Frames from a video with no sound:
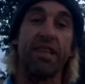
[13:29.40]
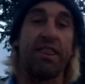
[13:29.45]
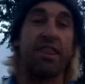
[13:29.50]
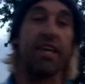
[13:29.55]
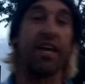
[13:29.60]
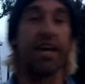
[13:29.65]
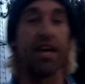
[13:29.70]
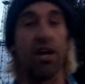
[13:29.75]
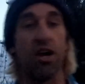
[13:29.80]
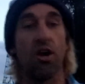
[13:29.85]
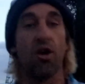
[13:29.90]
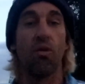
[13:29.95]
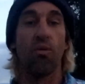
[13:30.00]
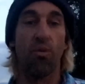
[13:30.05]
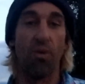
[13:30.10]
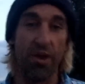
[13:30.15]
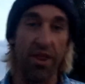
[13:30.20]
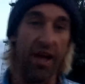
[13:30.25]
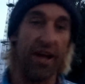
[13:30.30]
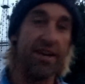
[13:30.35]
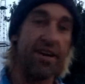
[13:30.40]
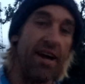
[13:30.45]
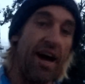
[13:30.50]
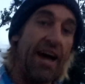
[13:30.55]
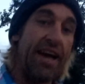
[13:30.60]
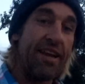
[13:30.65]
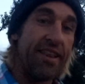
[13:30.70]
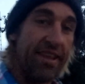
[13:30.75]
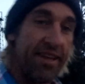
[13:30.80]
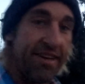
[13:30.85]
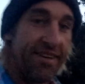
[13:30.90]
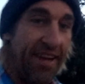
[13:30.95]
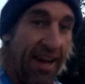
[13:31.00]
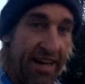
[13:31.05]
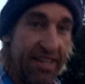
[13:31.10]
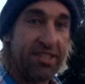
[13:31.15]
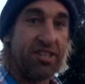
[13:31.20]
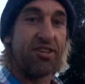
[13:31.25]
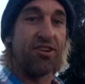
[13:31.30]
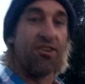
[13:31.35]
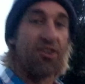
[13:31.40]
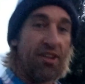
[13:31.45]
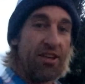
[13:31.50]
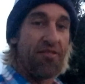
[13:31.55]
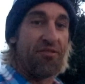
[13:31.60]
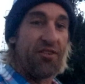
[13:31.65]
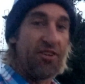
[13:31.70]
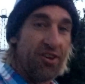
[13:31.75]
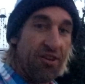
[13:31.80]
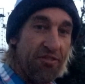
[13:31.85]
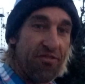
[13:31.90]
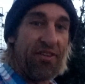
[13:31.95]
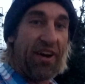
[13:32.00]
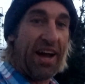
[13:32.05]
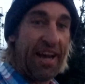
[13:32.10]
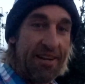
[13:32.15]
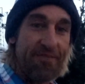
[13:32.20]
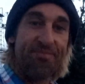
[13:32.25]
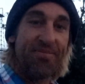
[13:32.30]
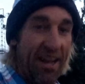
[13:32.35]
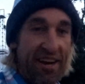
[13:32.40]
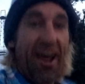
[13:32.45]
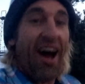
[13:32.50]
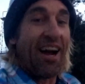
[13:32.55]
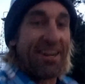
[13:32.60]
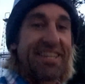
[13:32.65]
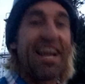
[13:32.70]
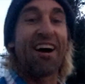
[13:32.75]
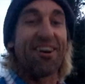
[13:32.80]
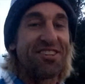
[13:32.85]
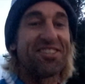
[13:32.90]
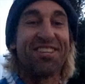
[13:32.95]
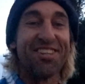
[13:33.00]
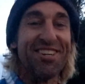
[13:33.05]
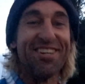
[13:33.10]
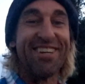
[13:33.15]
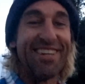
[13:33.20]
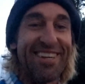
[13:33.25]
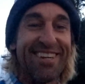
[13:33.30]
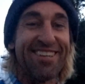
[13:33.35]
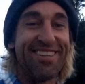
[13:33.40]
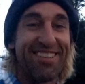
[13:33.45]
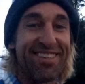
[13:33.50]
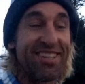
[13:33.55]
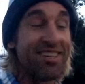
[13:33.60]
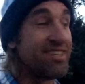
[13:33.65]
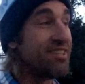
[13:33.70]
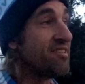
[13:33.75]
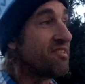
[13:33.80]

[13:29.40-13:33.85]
thing where that night of the Tyson Holyfield fight, I knocked out two dudes.